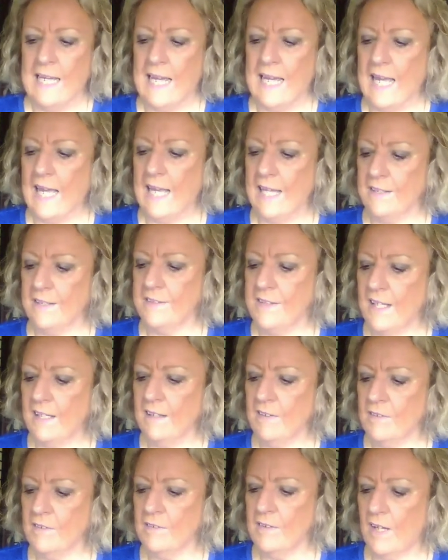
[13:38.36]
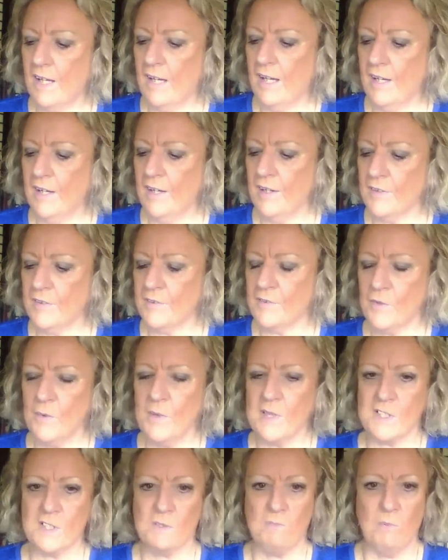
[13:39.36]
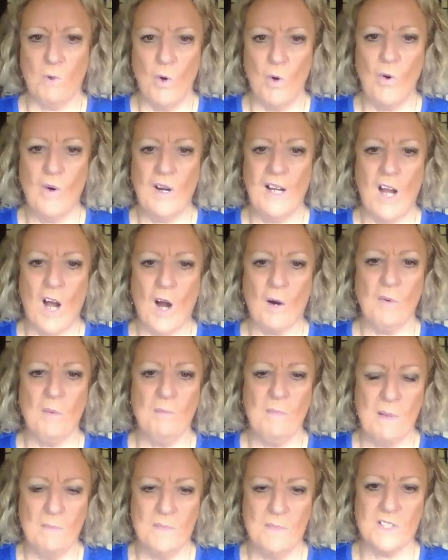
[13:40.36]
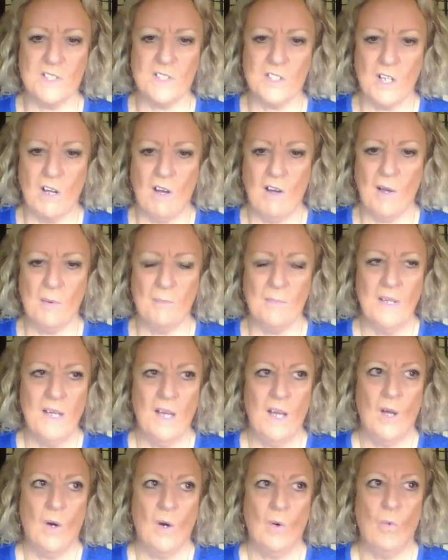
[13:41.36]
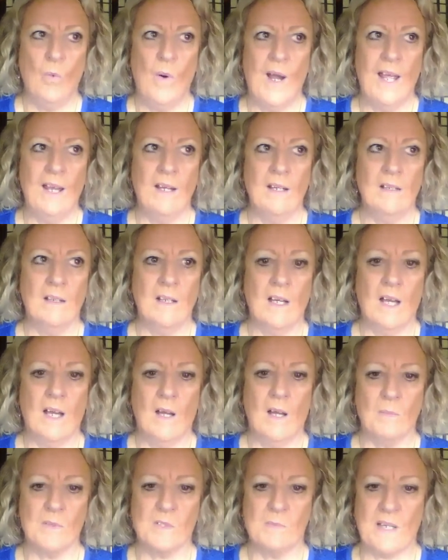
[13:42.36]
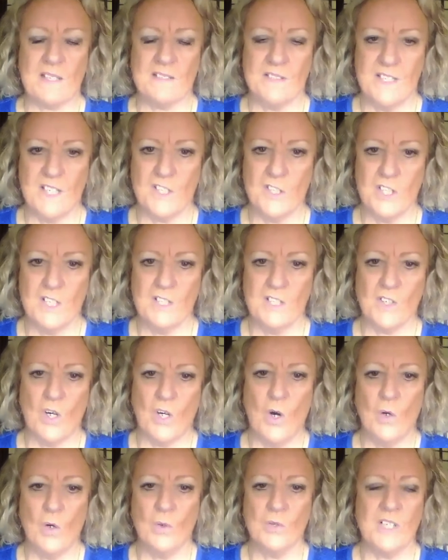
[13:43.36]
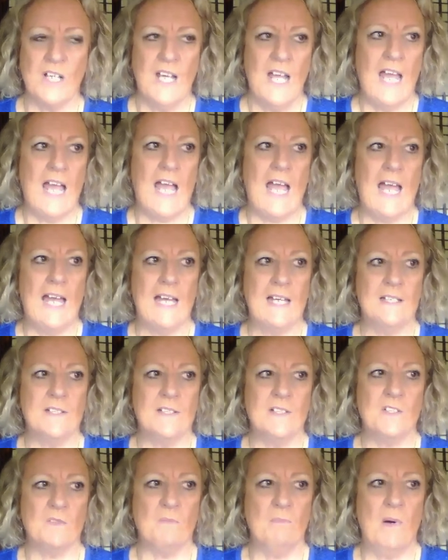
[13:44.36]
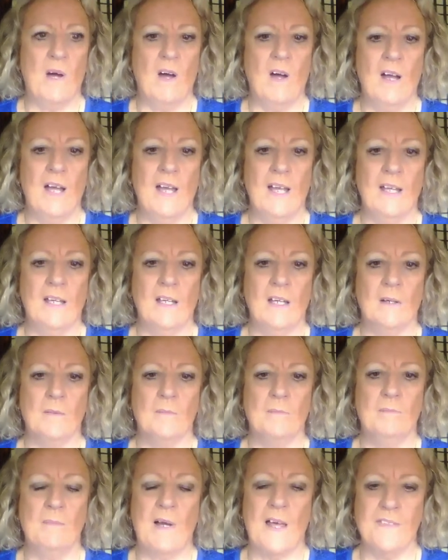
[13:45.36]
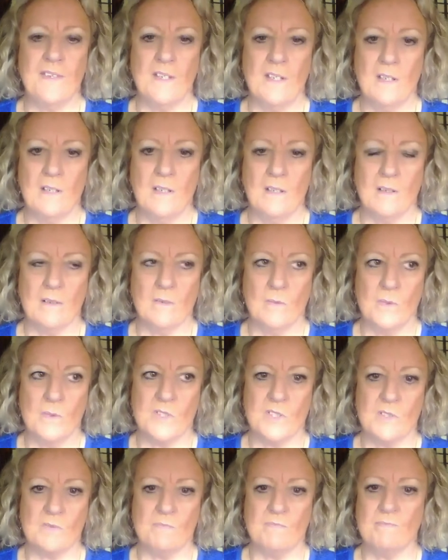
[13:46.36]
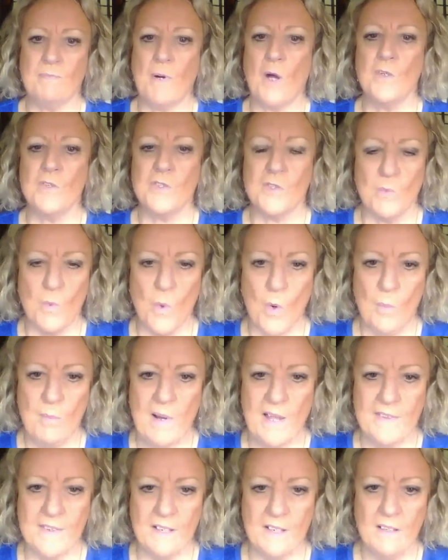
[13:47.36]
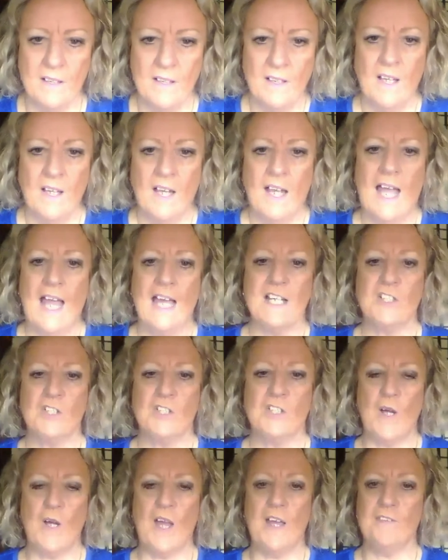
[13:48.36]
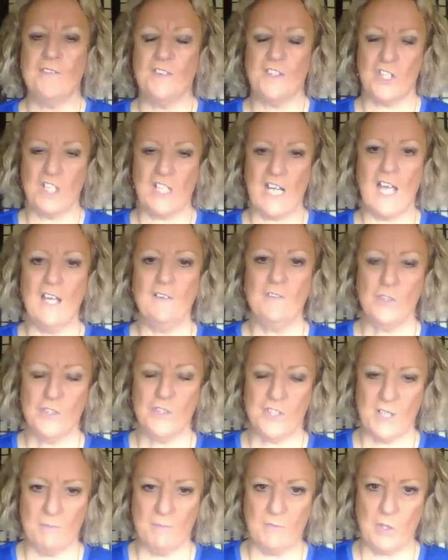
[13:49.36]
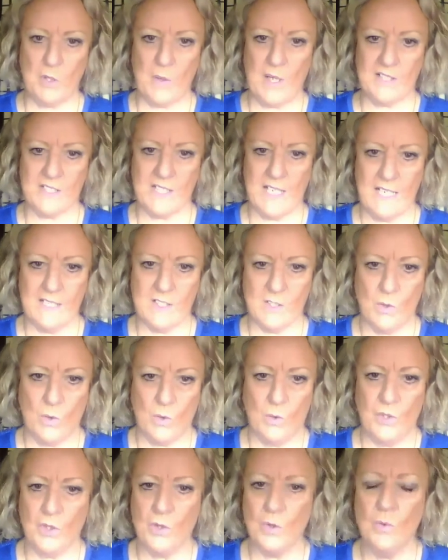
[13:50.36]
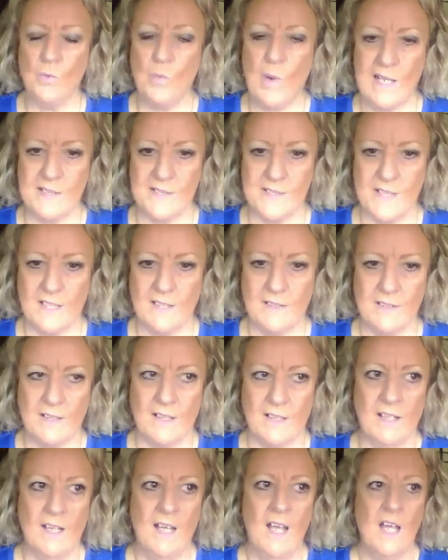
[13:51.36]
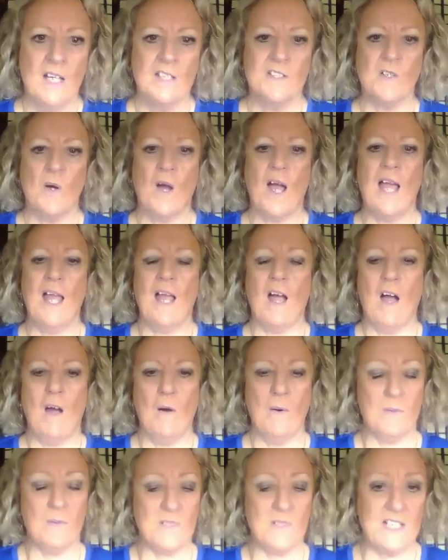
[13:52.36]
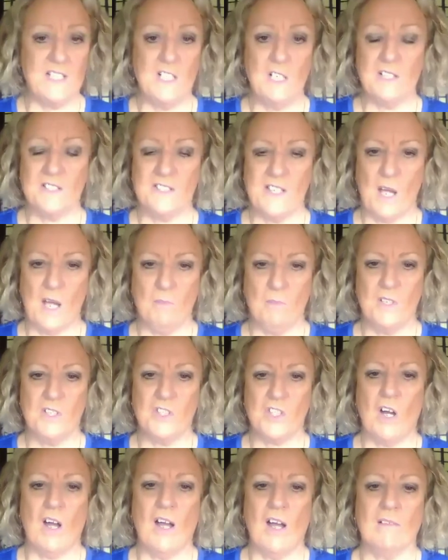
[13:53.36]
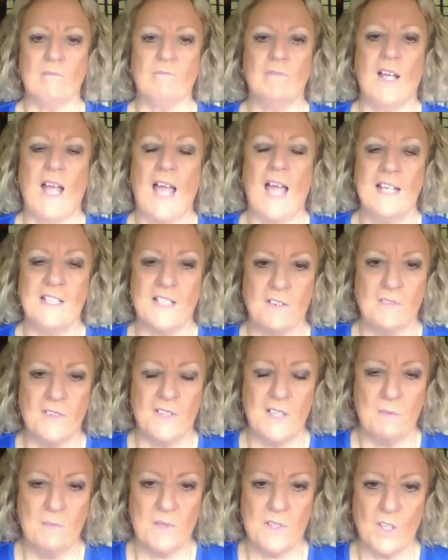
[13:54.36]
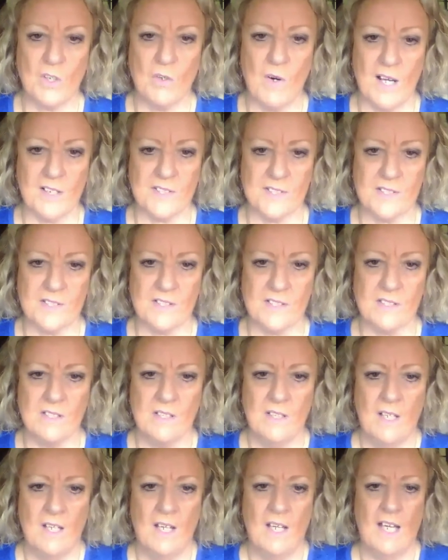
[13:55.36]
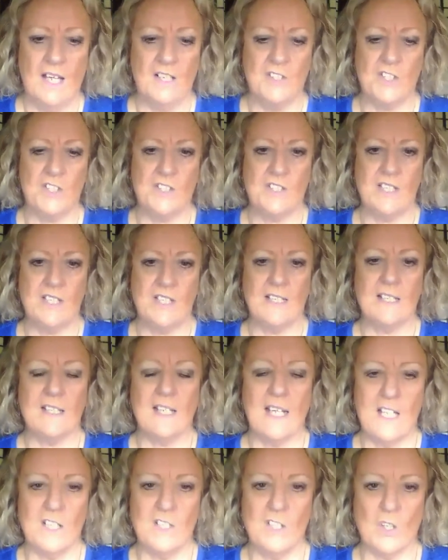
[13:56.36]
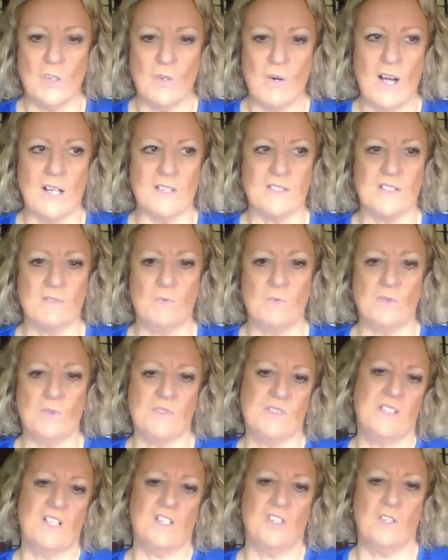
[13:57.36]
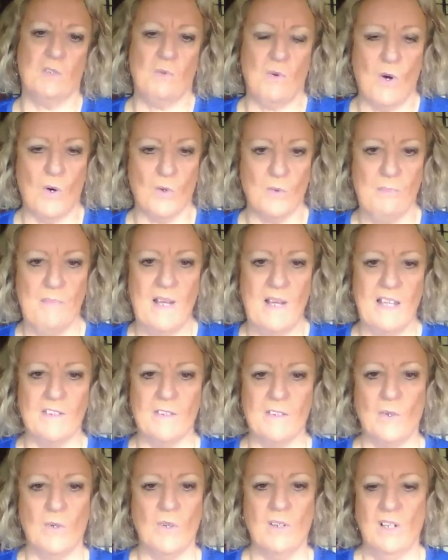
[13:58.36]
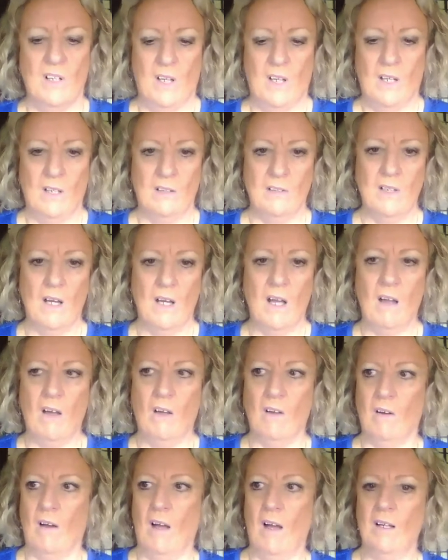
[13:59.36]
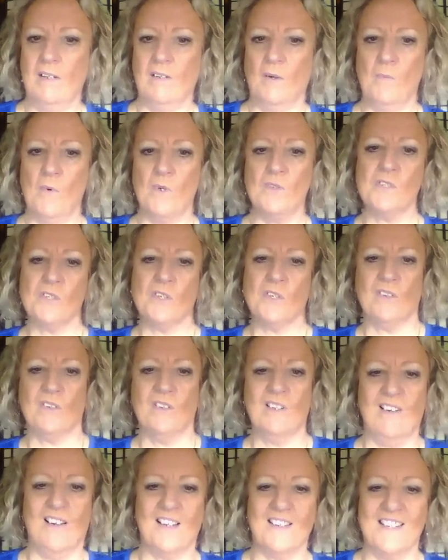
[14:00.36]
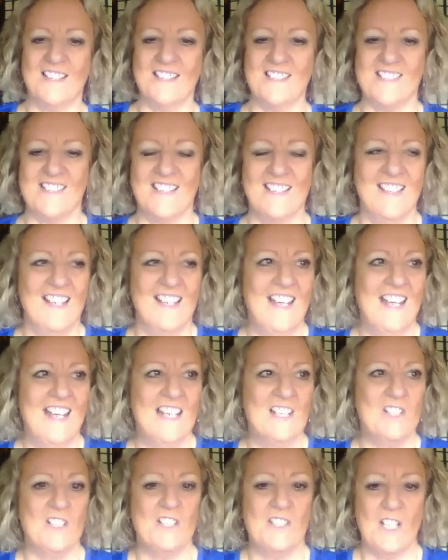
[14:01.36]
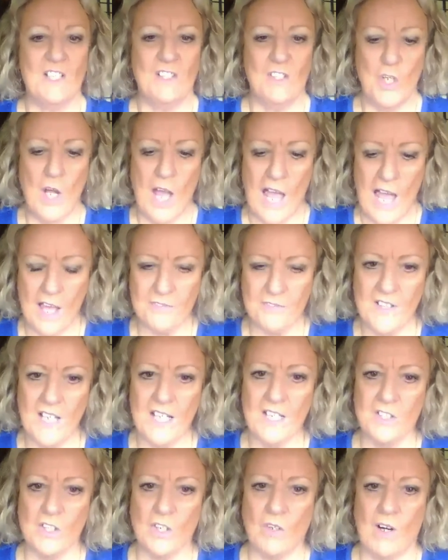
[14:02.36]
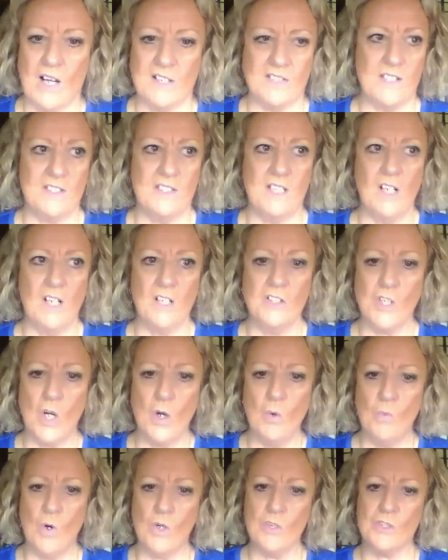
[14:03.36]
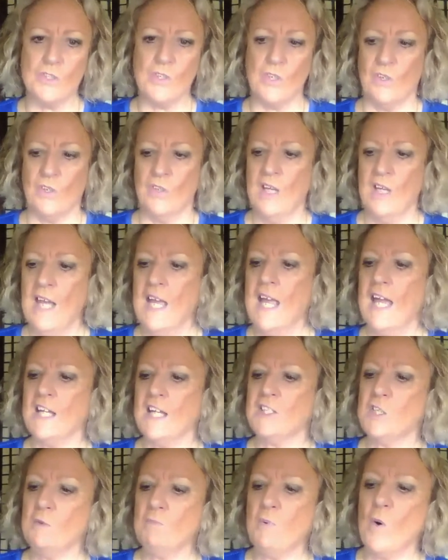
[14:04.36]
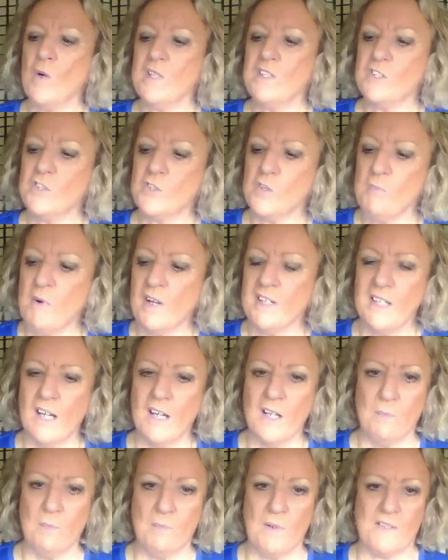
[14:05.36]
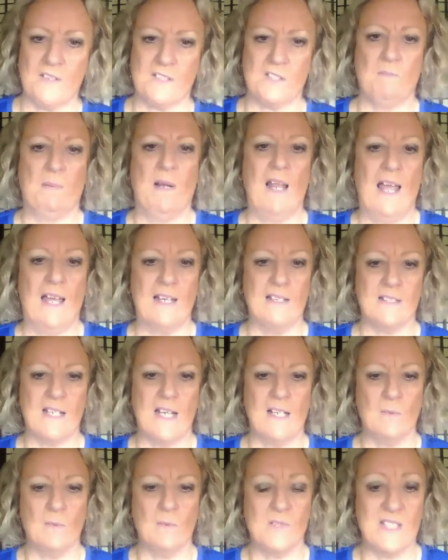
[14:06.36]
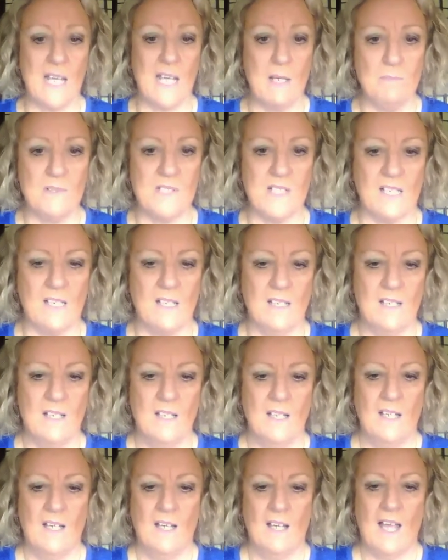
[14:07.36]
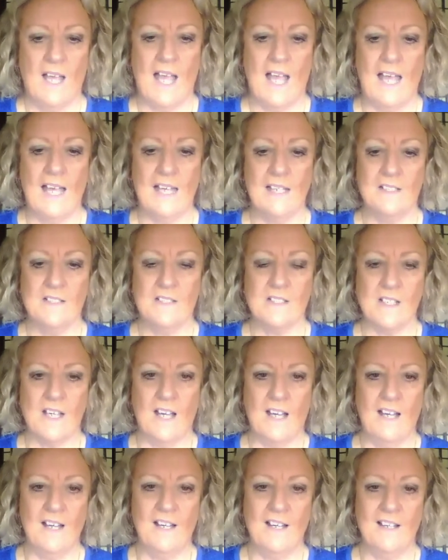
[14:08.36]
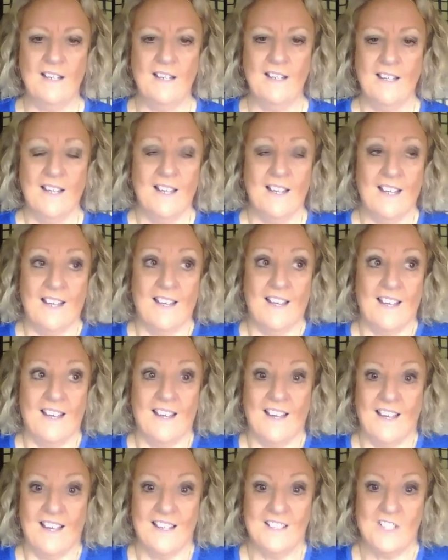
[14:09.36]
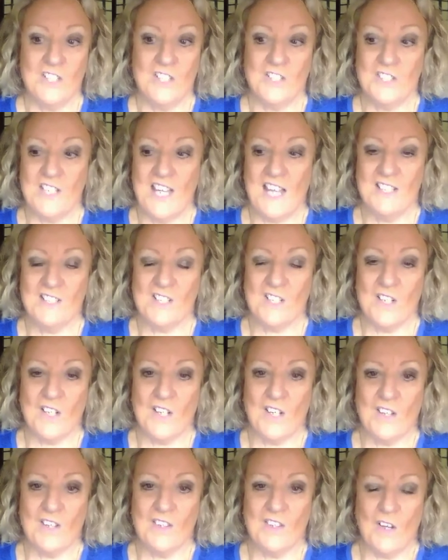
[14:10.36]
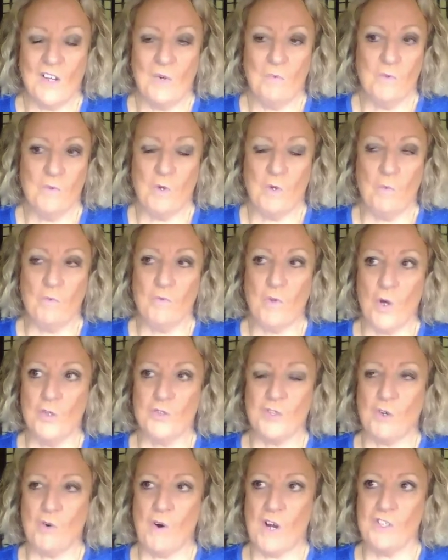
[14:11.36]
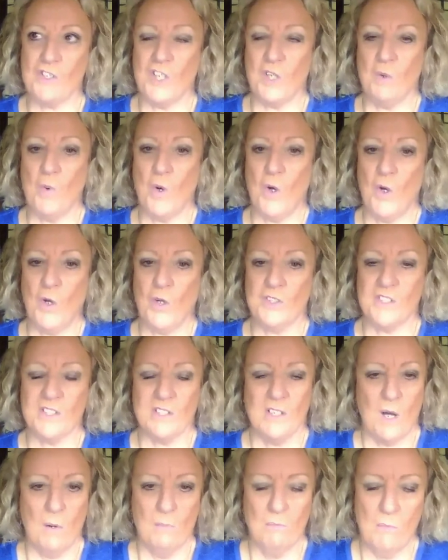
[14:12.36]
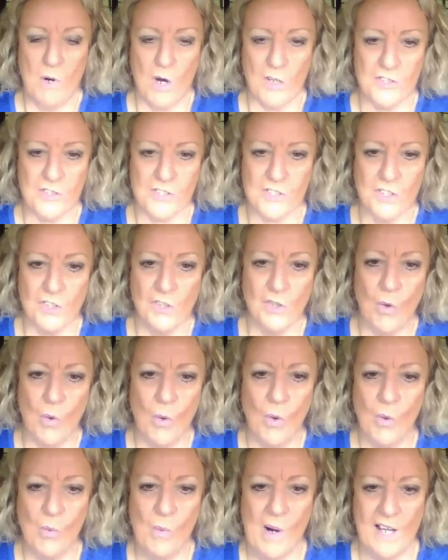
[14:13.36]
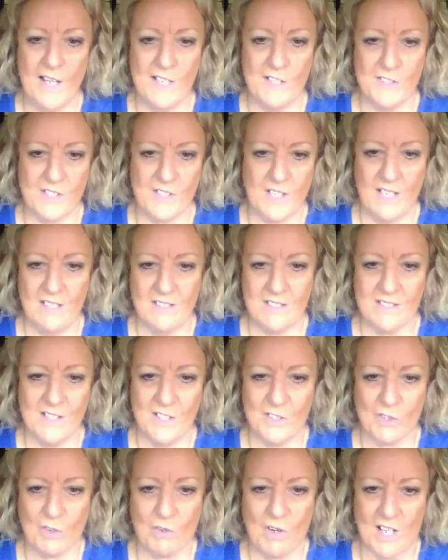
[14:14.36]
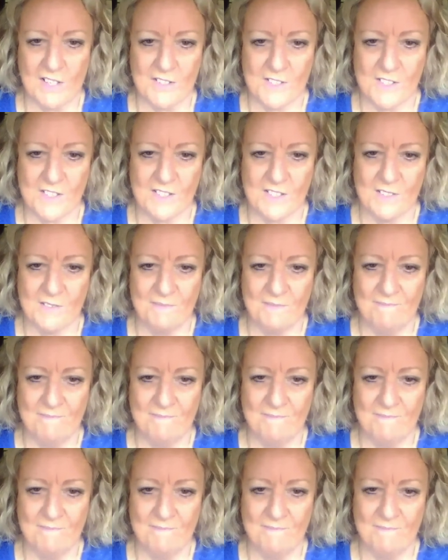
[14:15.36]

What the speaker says: And then through exploring, I remembered a time when I was about 6 years old, and my mother was post-war mother. If she gave you something, you had to eat it all. Couldn't waste anything. So I was eating a sandwich. I ate everything but the crusts. And she said, eat your crusts. Well, 6-year-old me thought, no, I don't want to, you know, like this. And she said, you have to eat your crusts. I said, I don't want to. And she pointed to my younger brother's plate, and it was empty. And she said those crushing words, Mostyn always eats his crusts.